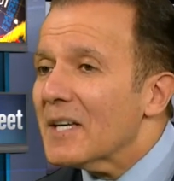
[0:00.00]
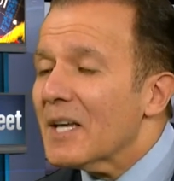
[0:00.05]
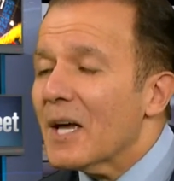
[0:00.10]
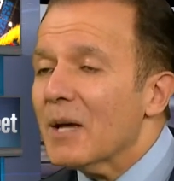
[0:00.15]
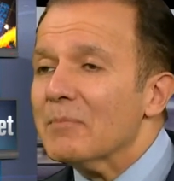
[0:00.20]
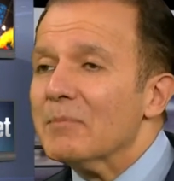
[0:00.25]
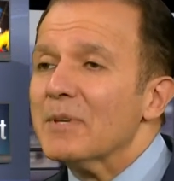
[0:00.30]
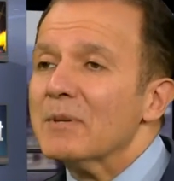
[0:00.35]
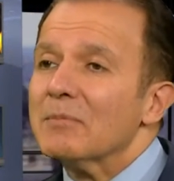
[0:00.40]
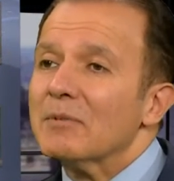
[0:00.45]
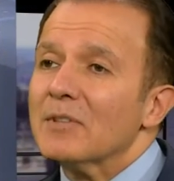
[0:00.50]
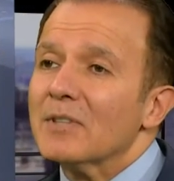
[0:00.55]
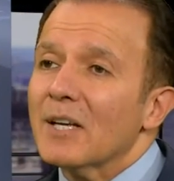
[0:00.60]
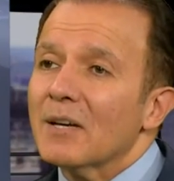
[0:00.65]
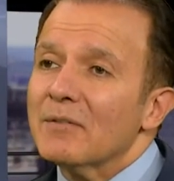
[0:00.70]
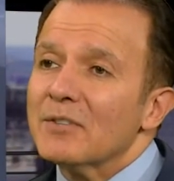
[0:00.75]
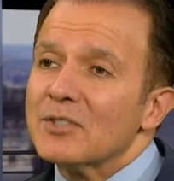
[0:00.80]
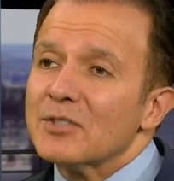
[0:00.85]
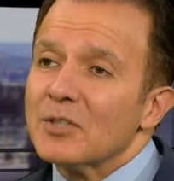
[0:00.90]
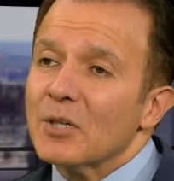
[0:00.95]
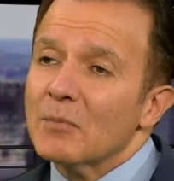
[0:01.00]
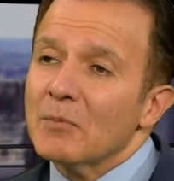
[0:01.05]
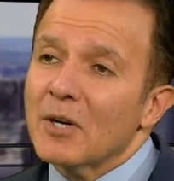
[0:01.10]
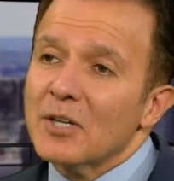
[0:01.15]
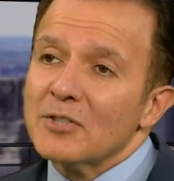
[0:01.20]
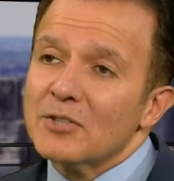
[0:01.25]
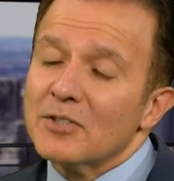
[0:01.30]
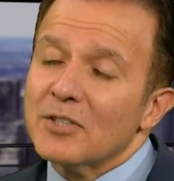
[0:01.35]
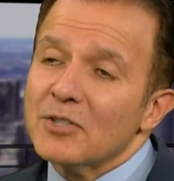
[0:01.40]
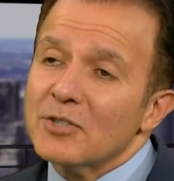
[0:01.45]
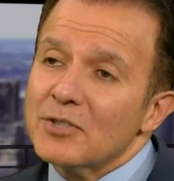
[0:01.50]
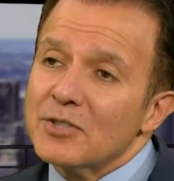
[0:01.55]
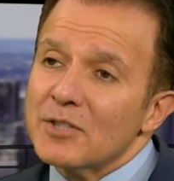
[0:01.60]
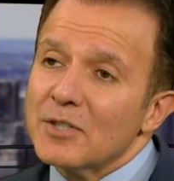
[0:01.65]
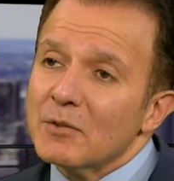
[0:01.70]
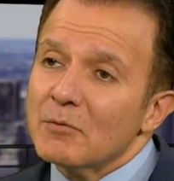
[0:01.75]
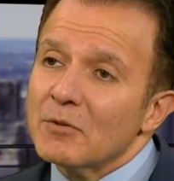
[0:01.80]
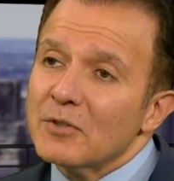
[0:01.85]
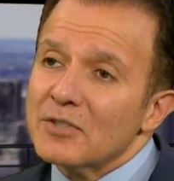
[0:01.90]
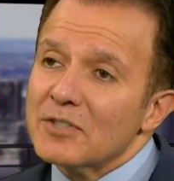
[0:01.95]
And people love it so much. This
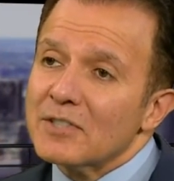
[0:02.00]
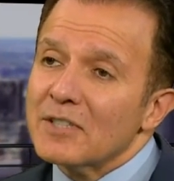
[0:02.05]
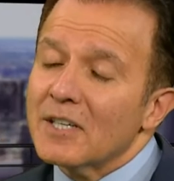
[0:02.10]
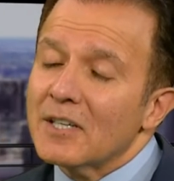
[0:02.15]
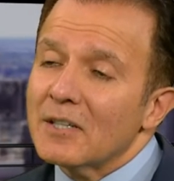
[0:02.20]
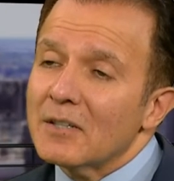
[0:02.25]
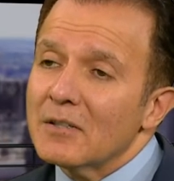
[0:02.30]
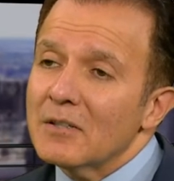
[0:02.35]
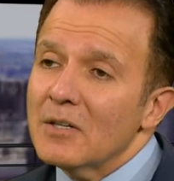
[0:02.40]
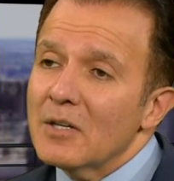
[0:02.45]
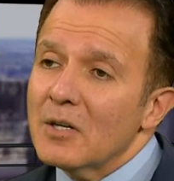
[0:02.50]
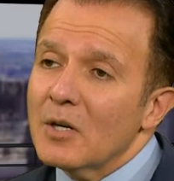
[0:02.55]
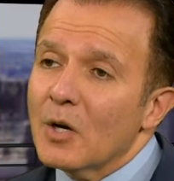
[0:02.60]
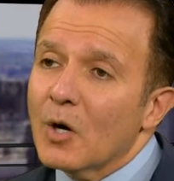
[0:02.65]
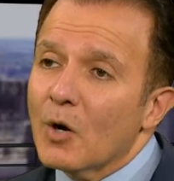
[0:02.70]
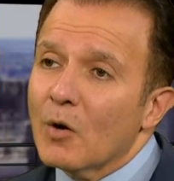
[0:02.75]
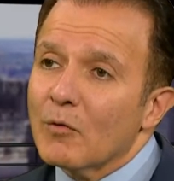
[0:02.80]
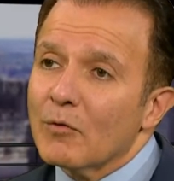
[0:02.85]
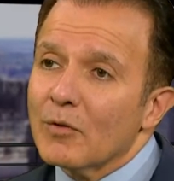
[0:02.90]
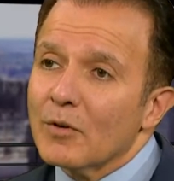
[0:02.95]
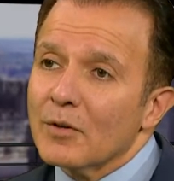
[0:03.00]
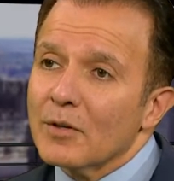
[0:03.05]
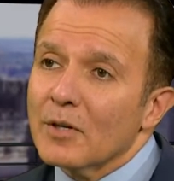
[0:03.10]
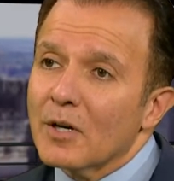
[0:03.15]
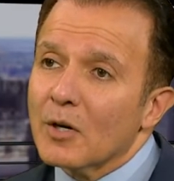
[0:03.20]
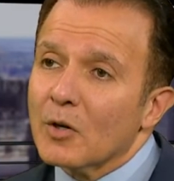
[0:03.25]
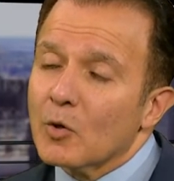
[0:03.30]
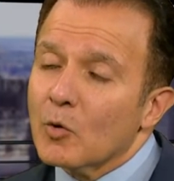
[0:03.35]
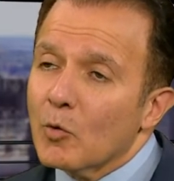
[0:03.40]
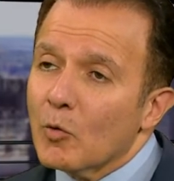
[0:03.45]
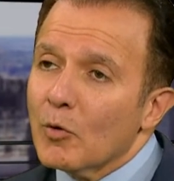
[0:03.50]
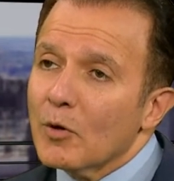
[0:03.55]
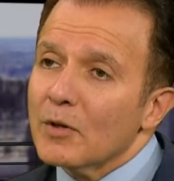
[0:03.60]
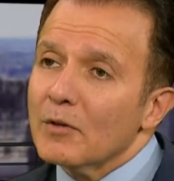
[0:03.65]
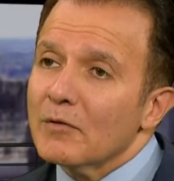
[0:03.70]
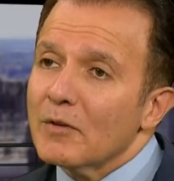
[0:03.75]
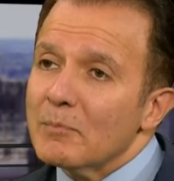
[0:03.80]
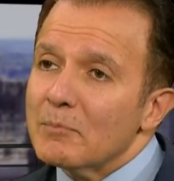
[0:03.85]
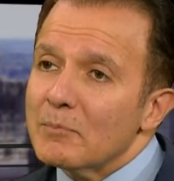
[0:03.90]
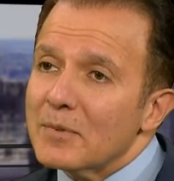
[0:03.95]
year we'll sell over
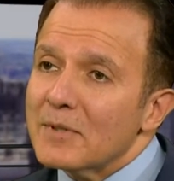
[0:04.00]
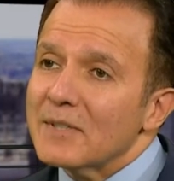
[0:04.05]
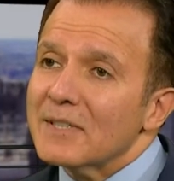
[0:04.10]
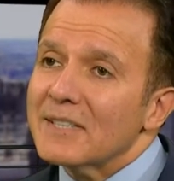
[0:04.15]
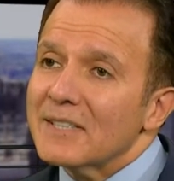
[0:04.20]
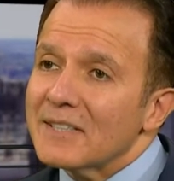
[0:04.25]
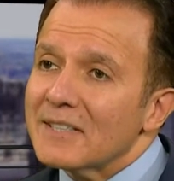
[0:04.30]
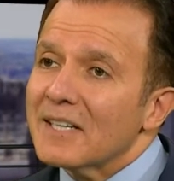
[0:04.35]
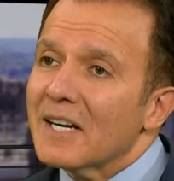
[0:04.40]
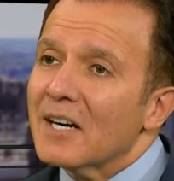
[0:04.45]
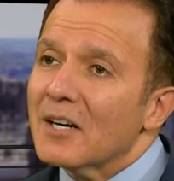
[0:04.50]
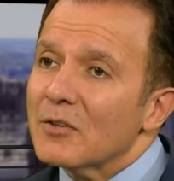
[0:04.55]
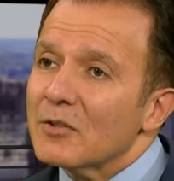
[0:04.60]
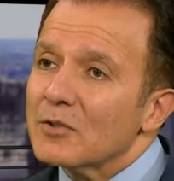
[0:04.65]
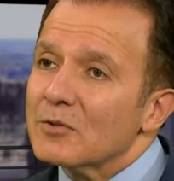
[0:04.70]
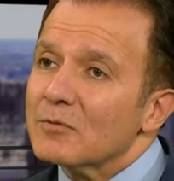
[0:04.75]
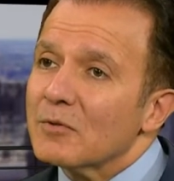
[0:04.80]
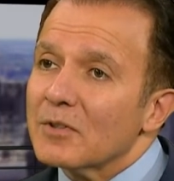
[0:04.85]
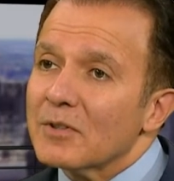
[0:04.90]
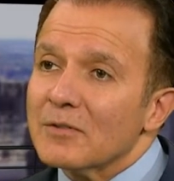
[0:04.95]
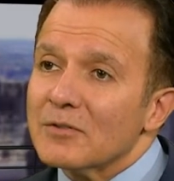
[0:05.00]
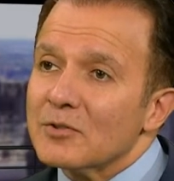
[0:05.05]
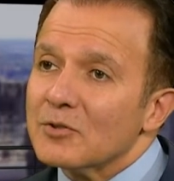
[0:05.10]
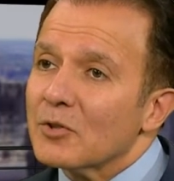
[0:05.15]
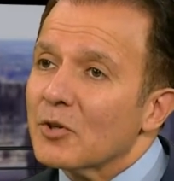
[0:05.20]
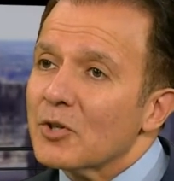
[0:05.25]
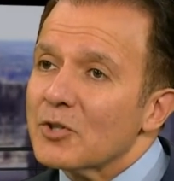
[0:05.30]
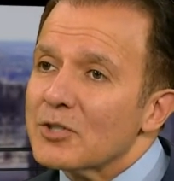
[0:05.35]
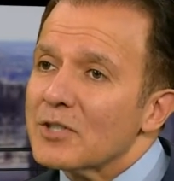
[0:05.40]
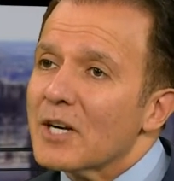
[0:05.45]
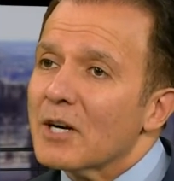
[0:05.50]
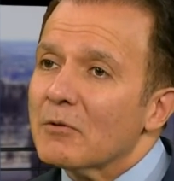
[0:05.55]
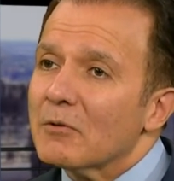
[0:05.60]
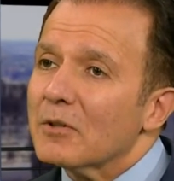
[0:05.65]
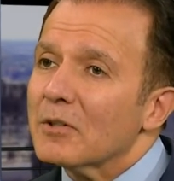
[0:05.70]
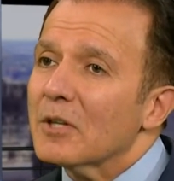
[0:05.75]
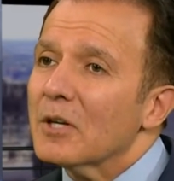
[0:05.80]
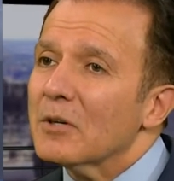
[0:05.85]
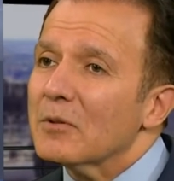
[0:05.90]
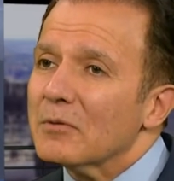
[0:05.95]
$250 million worth of Star Shower
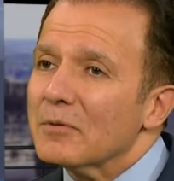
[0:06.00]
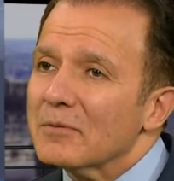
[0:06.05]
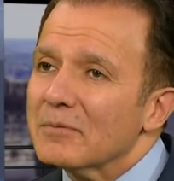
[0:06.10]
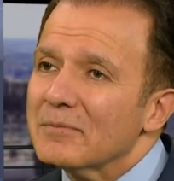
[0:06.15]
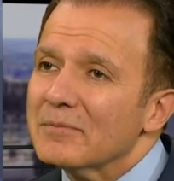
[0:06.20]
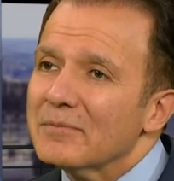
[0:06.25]
alone.